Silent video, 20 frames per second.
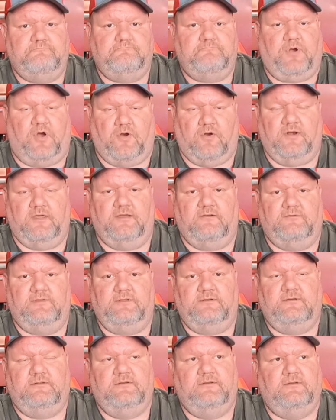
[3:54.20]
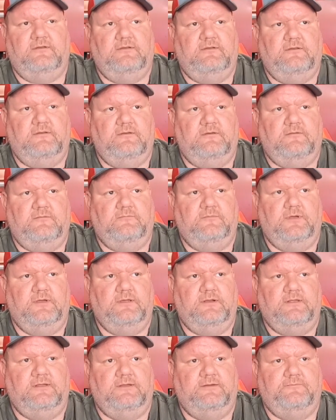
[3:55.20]
part of it,
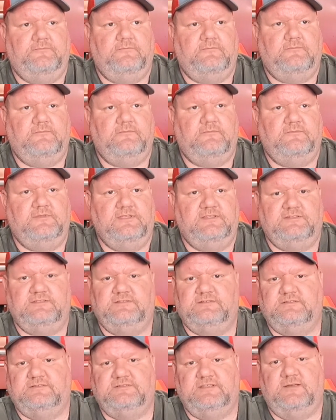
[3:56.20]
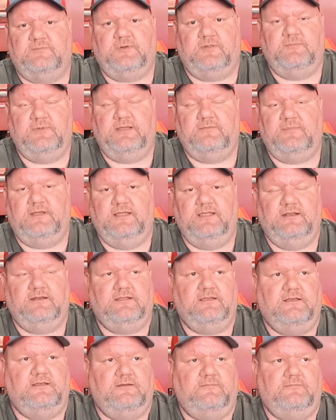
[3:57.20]
but this is to supplement my
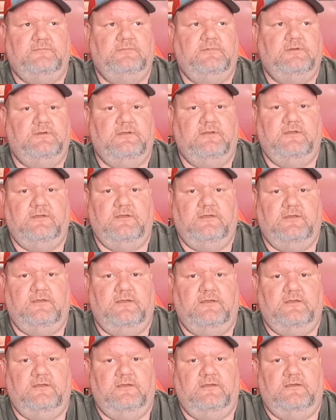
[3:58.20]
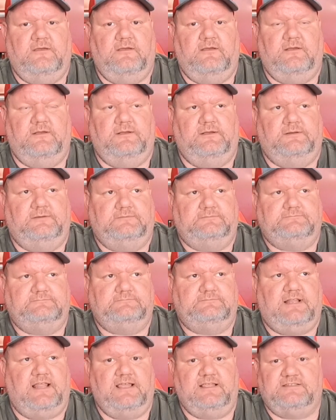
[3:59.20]
income.
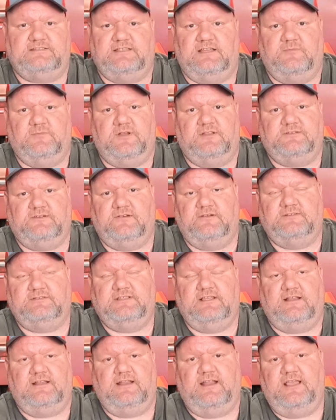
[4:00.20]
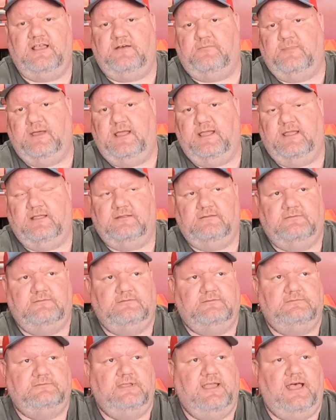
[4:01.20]
Last summer I started selling Outback
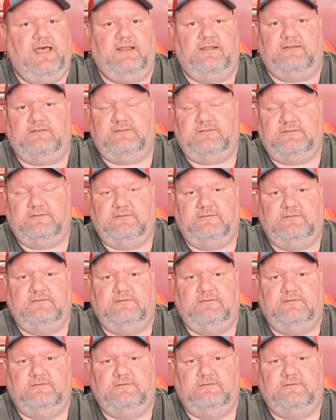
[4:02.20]
guidance.